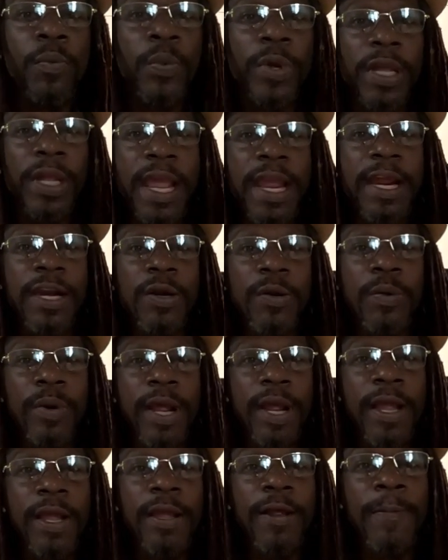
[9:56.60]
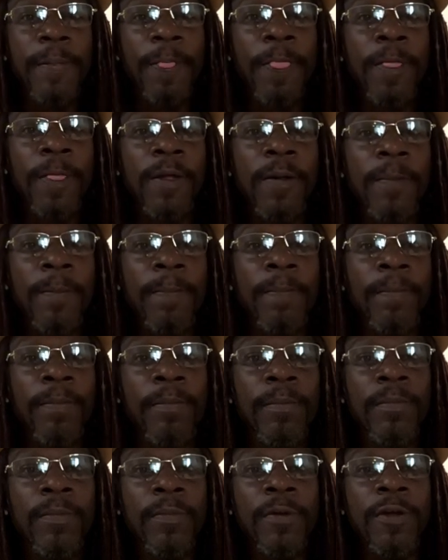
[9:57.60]
We can't do that.
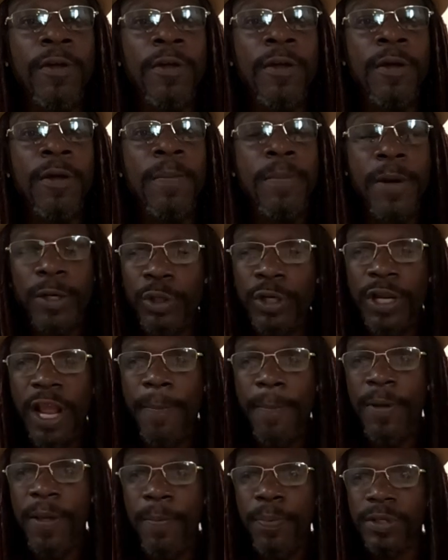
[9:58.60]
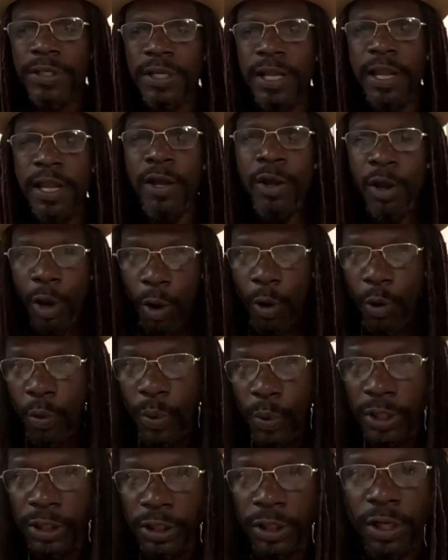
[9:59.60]
But you got people saying, oh,
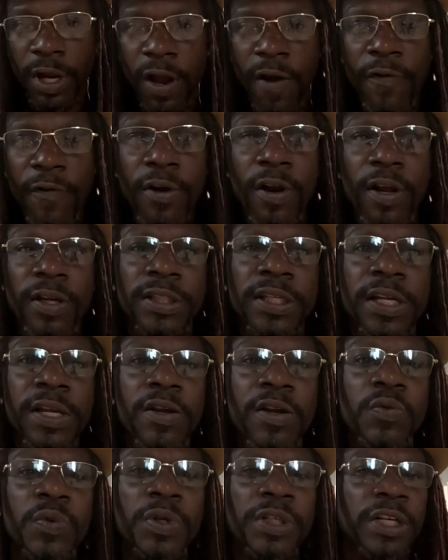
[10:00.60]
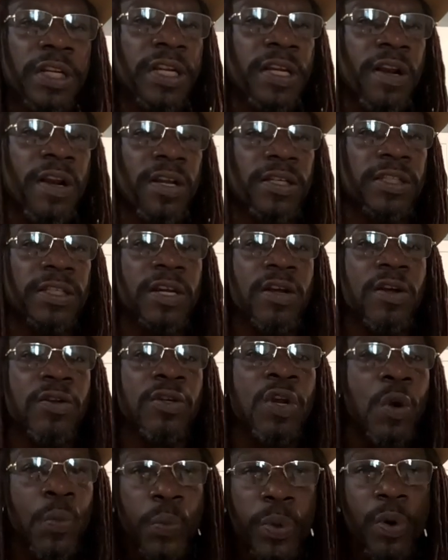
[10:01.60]
we should govern ourselves. We should lead
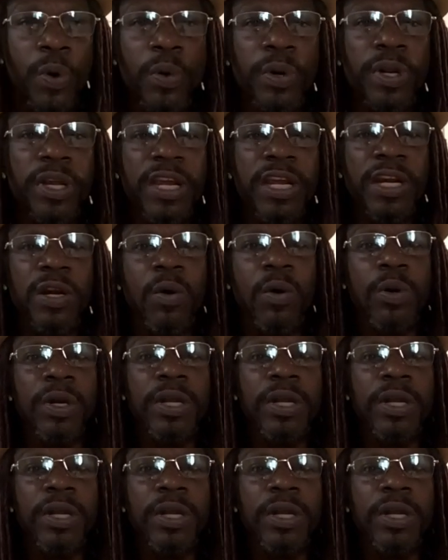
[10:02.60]
ourselves. We don't need no